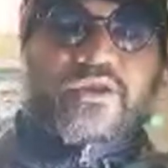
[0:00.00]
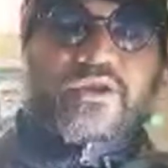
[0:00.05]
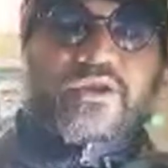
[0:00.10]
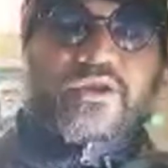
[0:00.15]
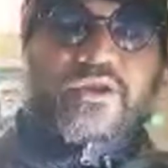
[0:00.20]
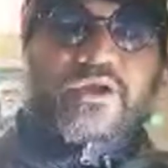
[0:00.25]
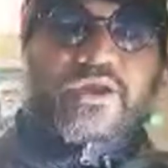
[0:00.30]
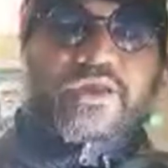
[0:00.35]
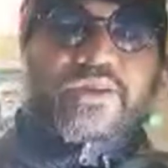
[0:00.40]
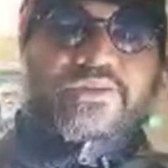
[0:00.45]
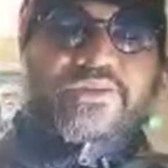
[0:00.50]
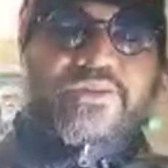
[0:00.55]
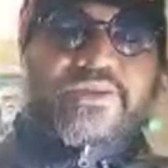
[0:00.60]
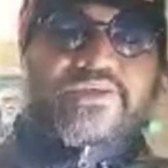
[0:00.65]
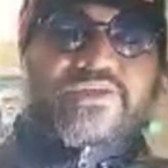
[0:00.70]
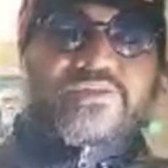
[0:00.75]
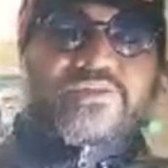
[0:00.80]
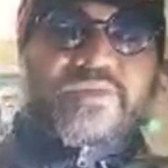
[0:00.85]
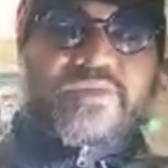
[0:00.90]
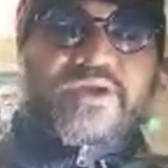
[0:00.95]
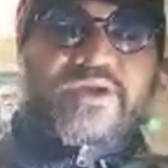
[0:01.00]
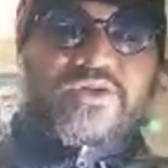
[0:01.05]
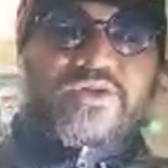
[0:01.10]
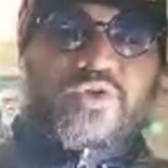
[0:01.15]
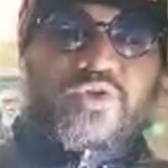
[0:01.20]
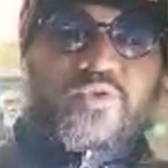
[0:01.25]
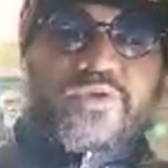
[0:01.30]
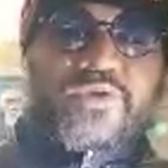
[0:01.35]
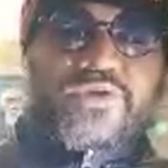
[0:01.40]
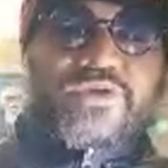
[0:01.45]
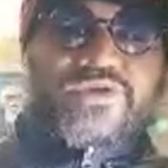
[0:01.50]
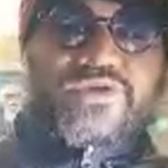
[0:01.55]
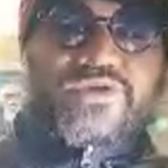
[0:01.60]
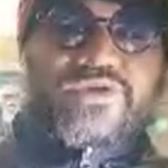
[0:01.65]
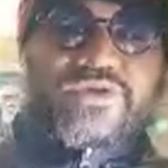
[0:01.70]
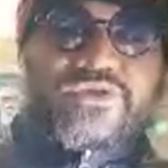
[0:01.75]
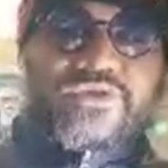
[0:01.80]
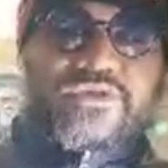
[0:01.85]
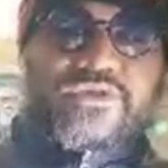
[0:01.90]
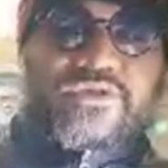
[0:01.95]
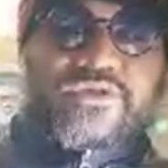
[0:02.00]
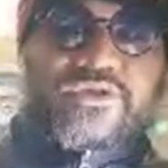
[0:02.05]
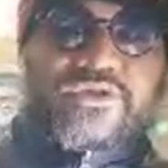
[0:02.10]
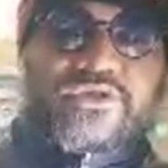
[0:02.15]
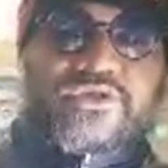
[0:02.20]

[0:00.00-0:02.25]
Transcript: another aspect of which is